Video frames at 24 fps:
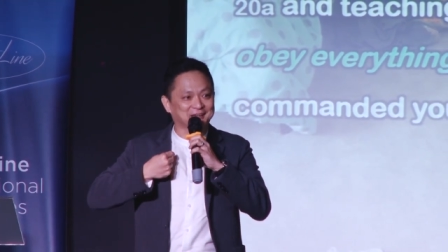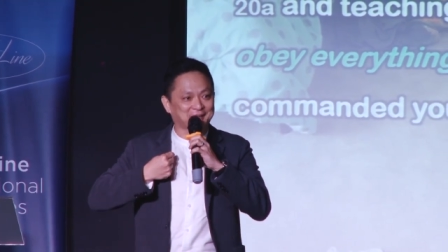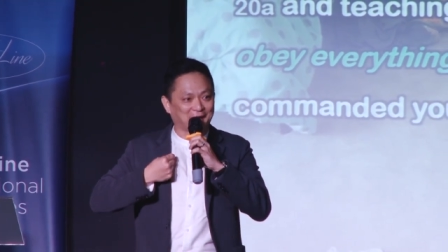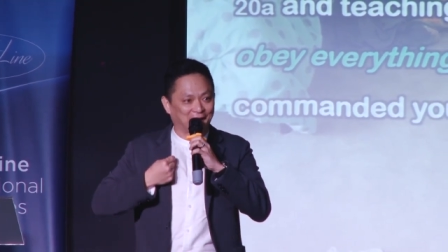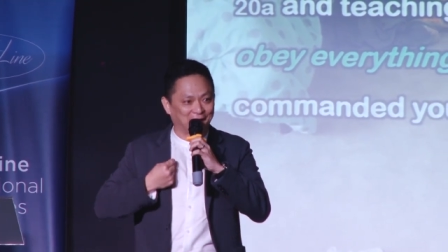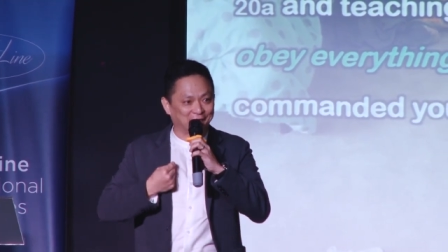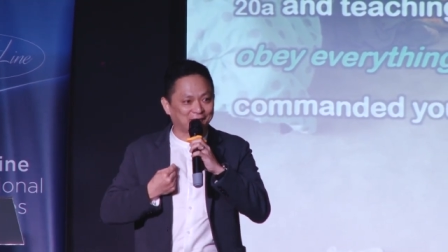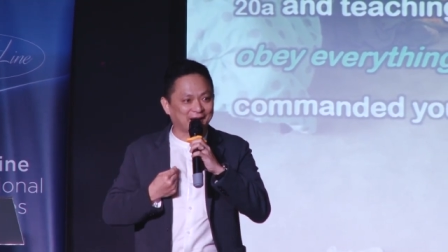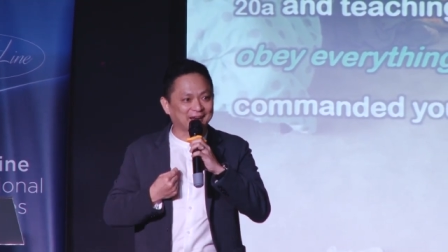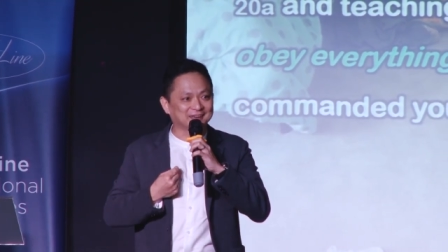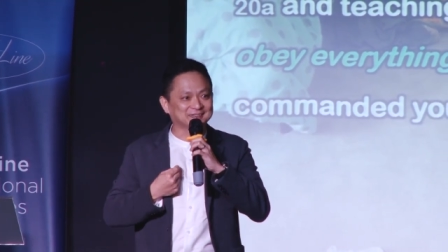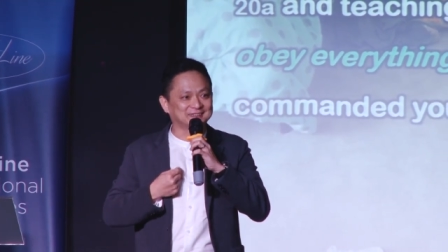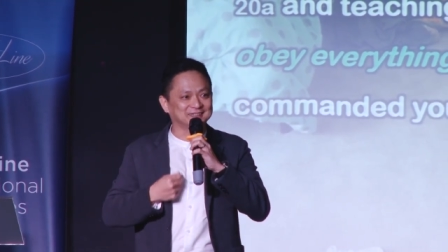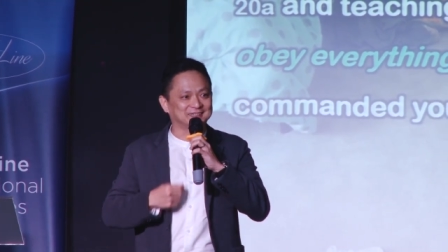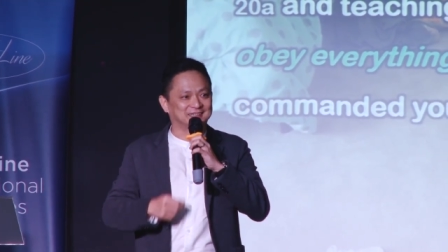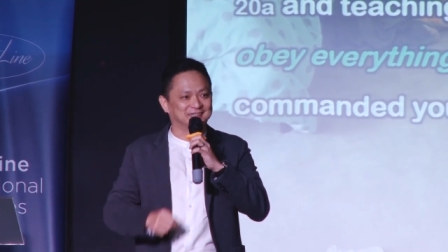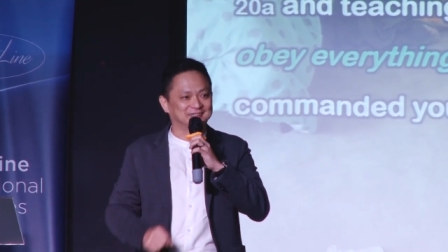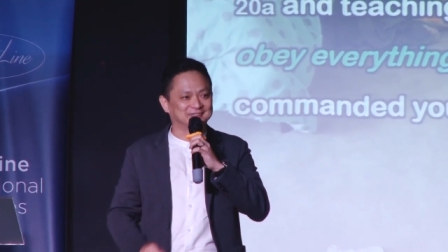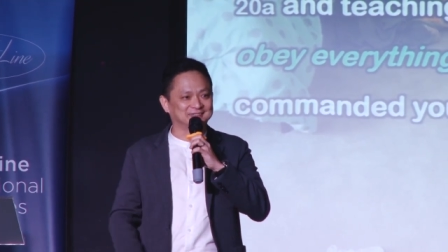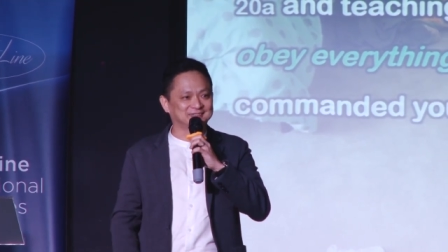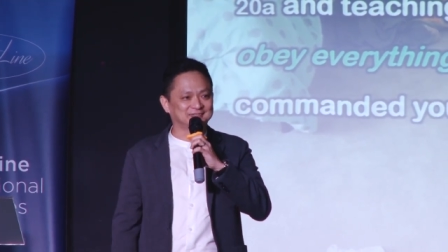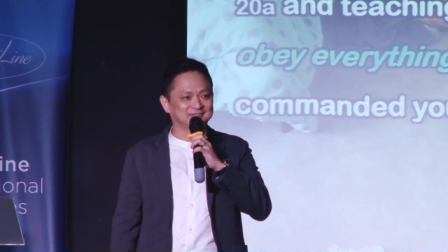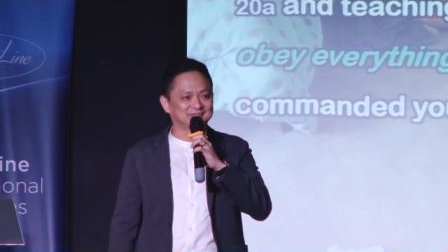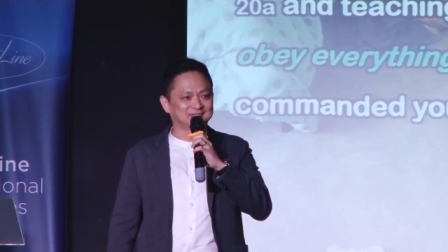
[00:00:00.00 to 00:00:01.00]
character.
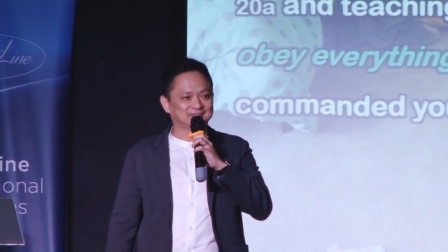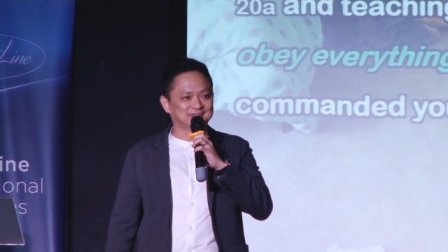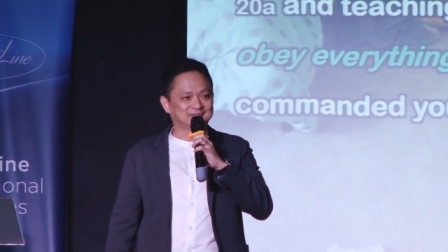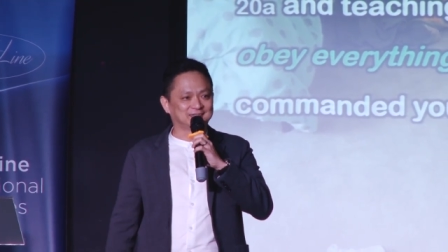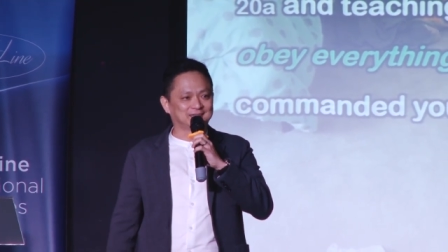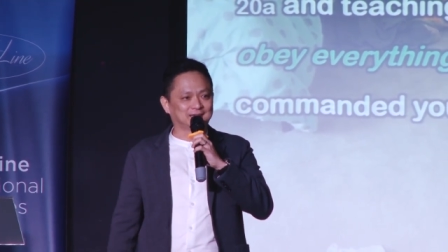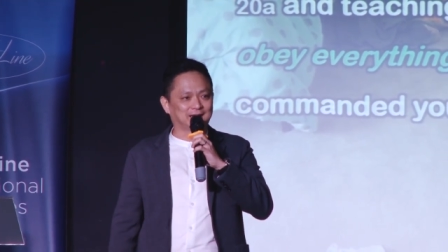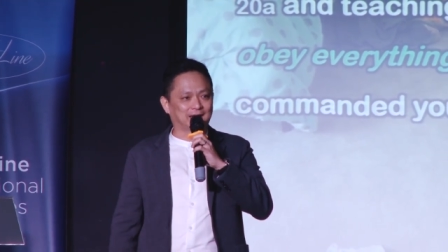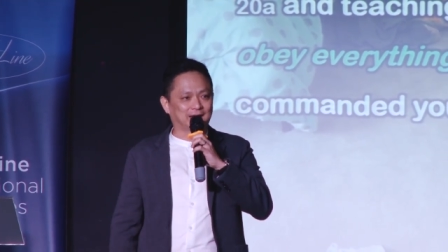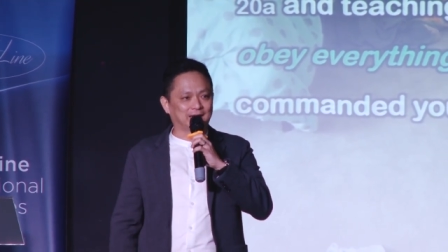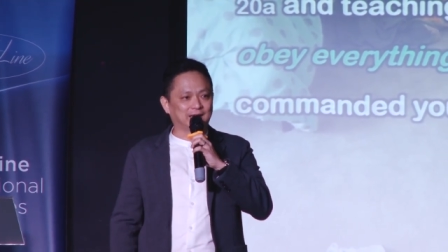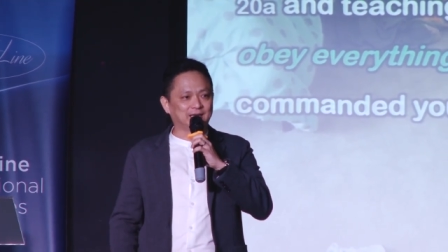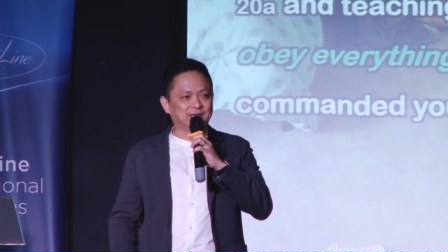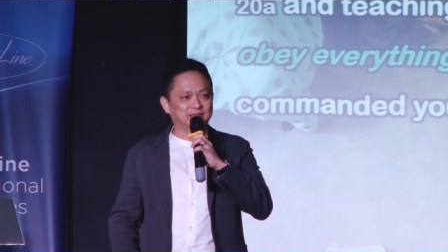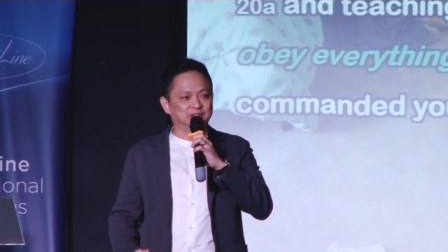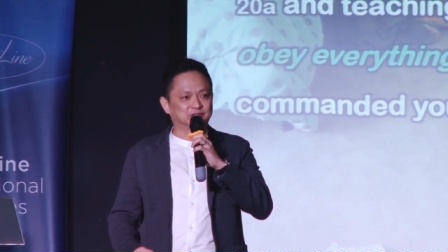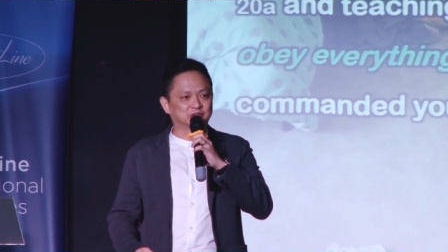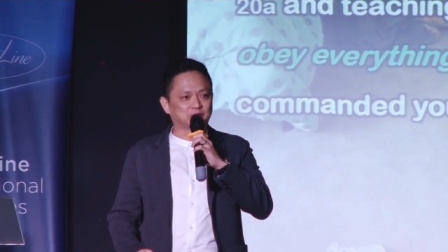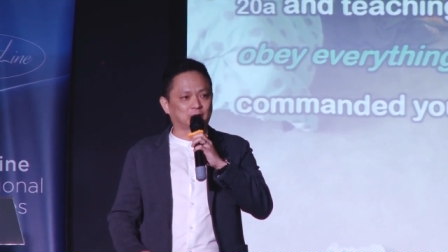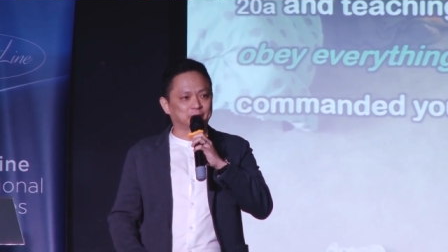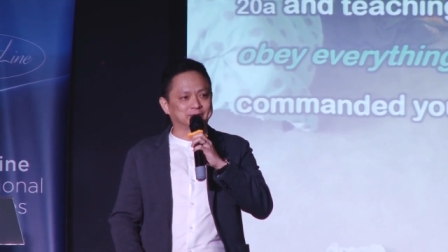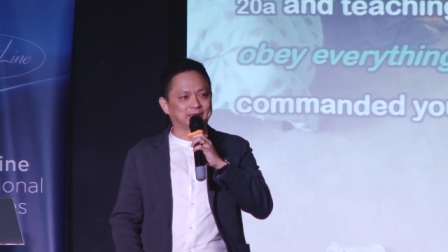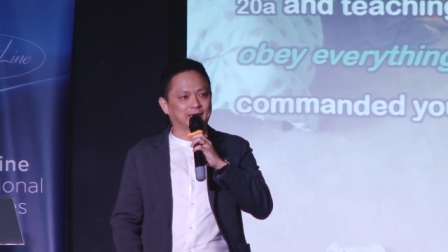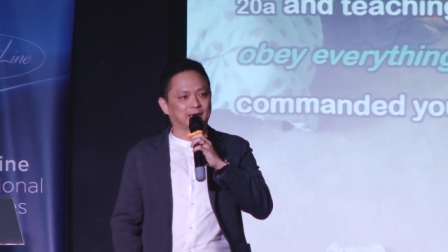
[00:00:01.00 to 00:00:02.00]
And then he
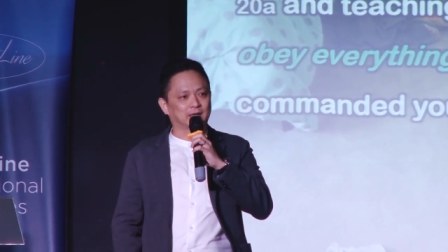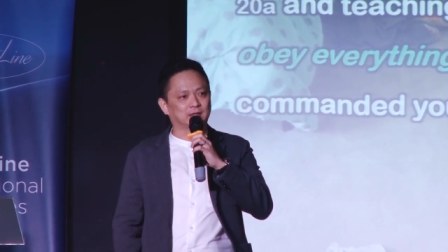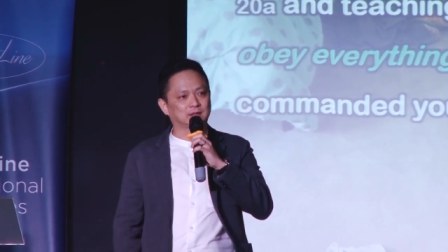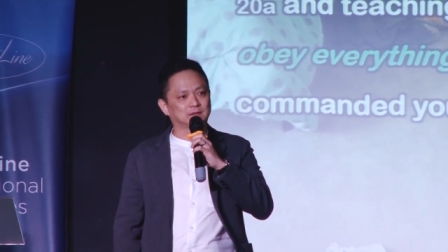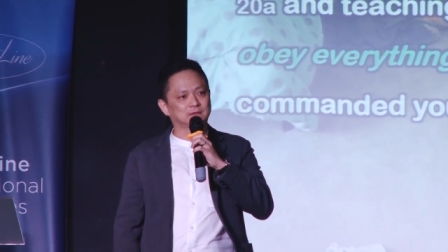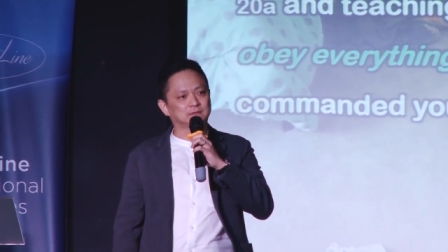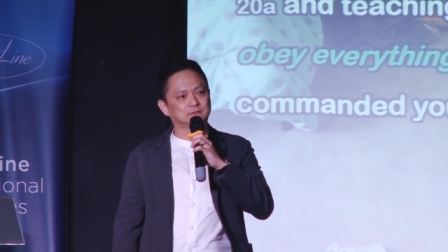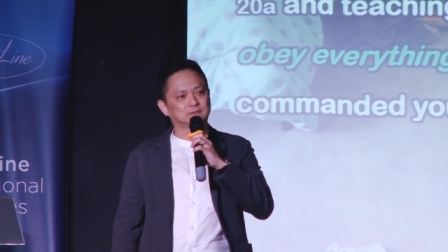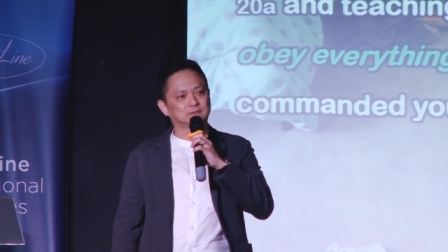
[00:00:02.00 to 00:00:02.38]
stops there.